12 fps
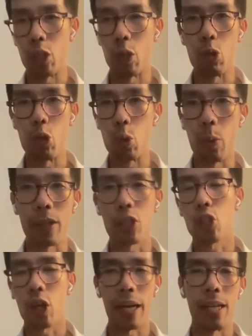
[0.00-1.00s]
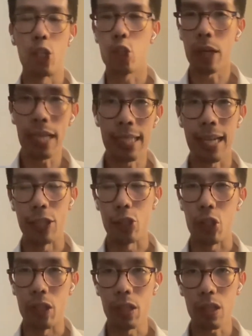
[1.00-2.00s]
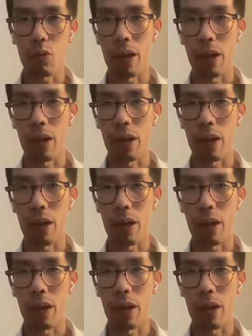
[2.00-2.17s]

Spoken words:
U.S.-China trade tensions,